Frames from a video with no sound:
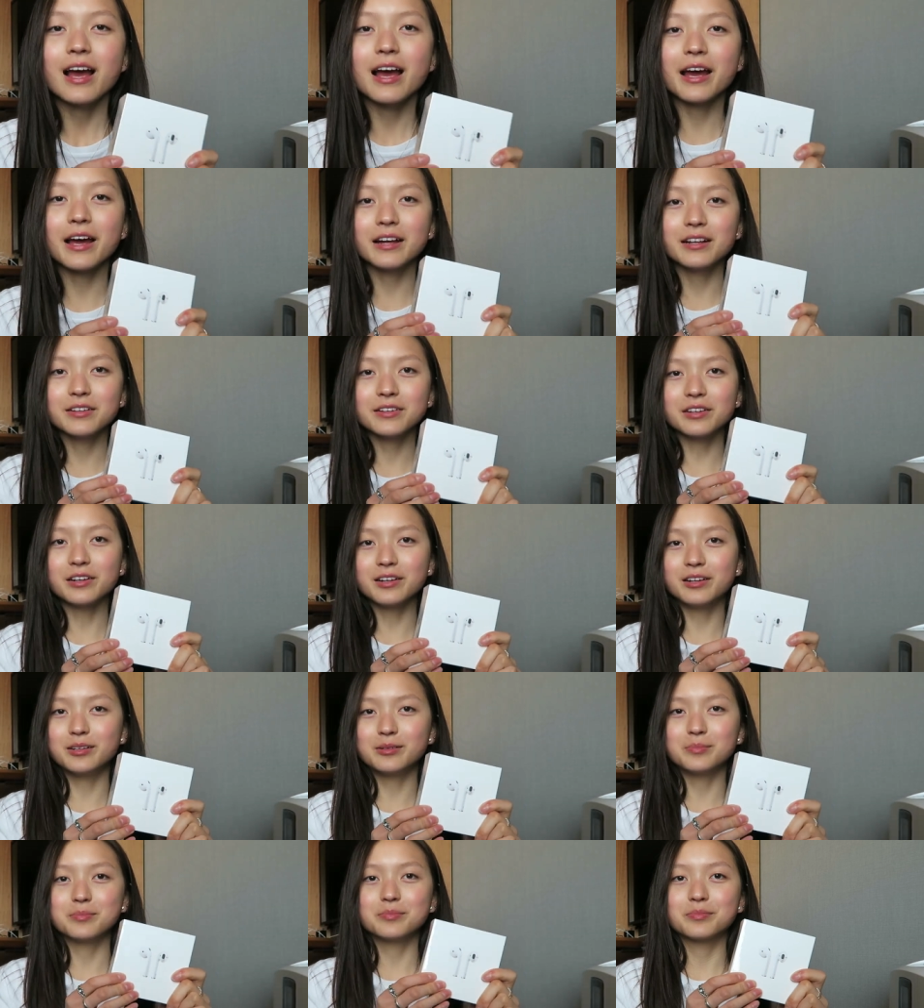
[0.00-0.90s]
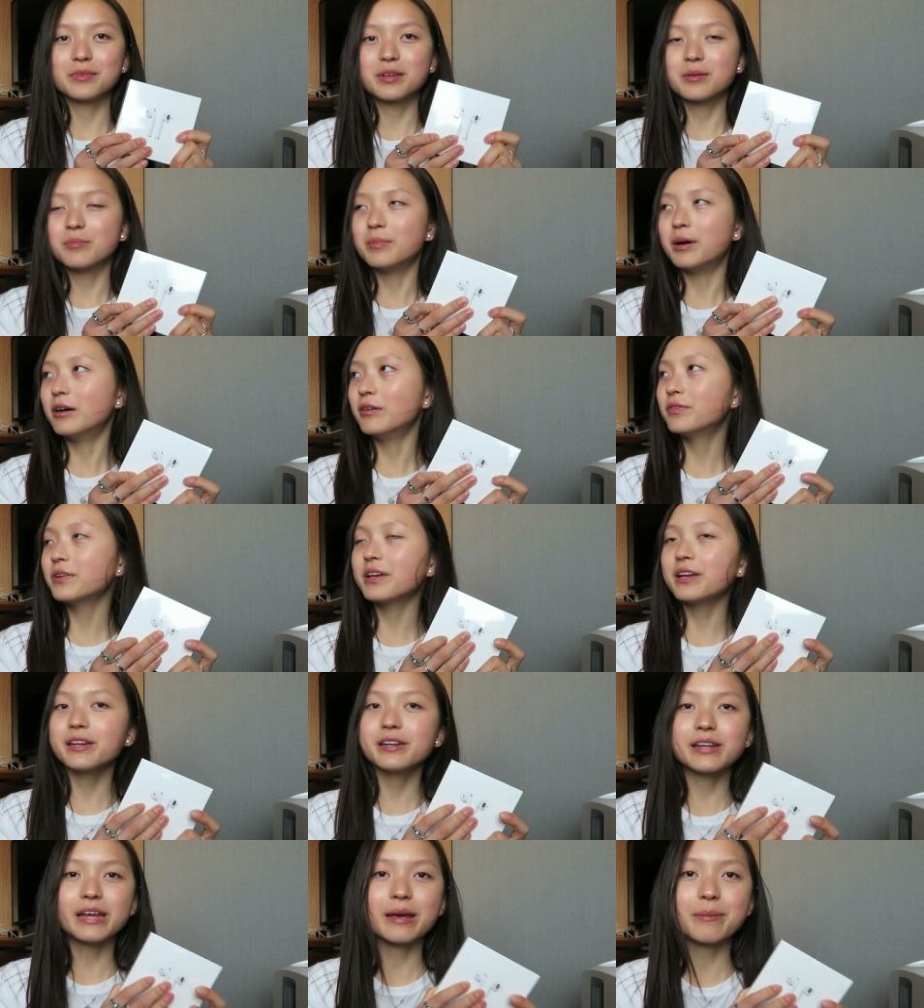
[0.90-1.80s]
And um,
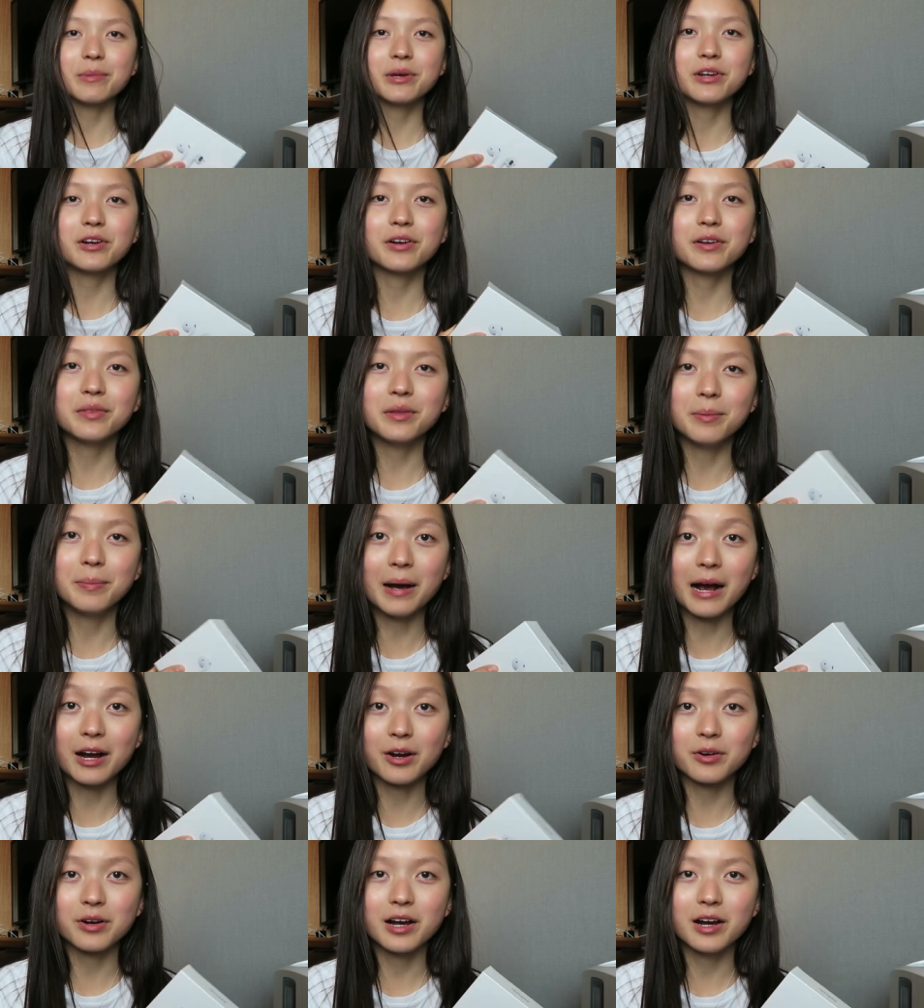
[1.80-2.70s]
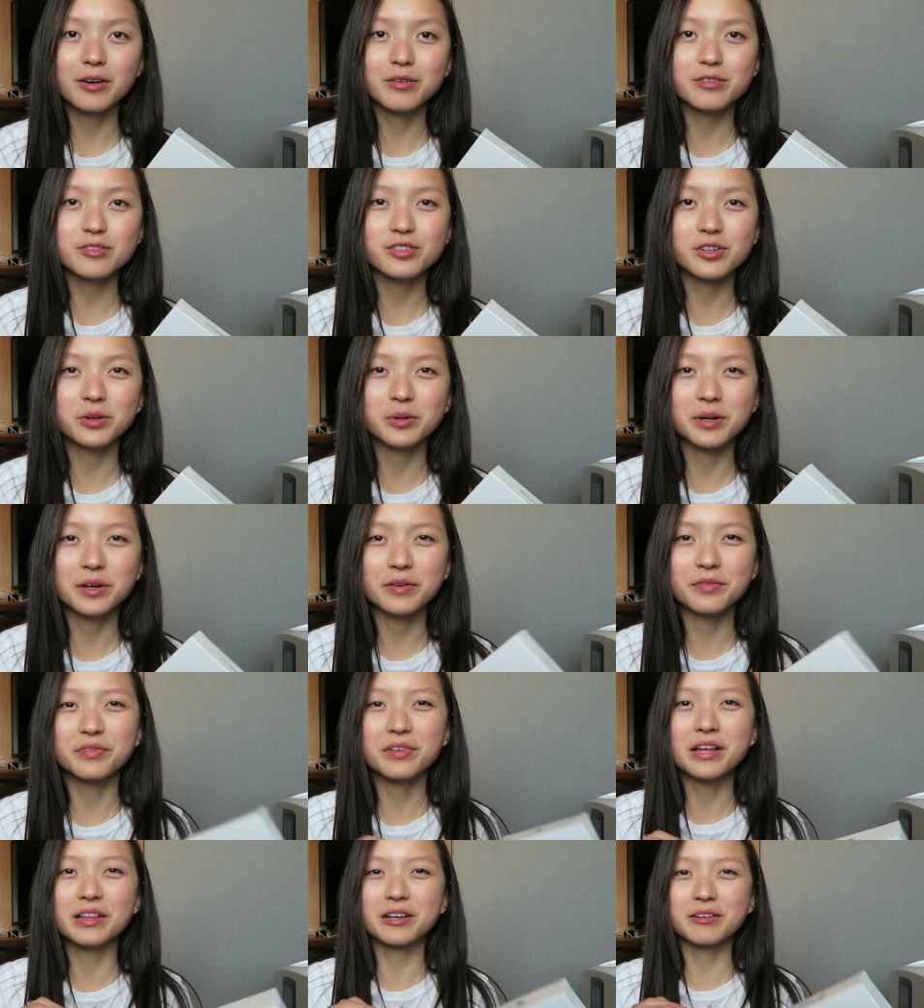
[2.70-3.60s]
Melvin and Damon are in the background, so
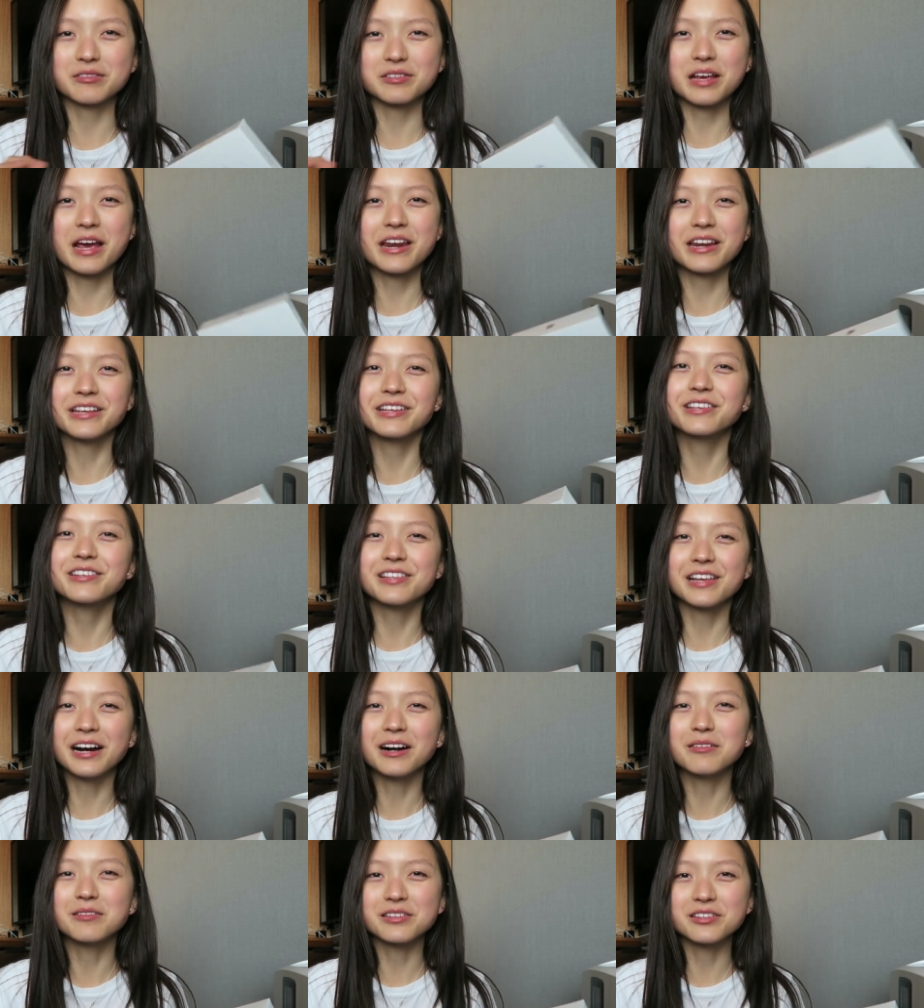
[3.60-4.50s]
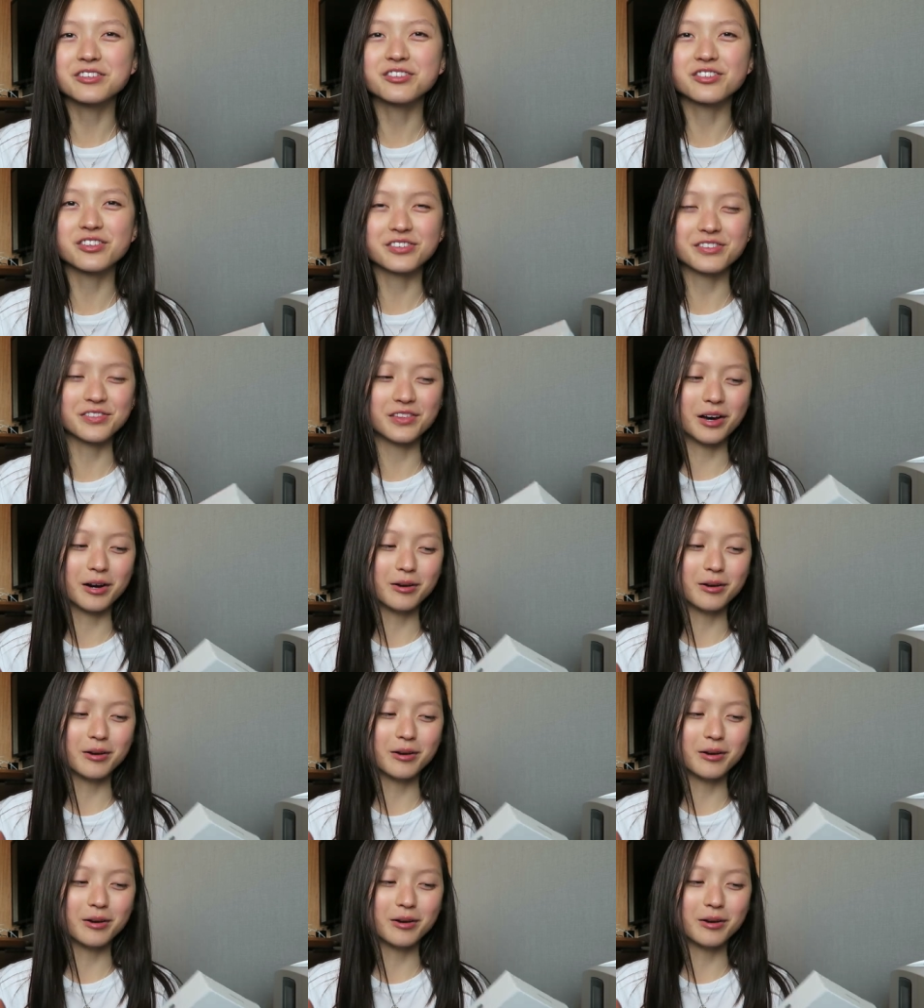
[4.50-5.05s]
if there's any sounds, it's just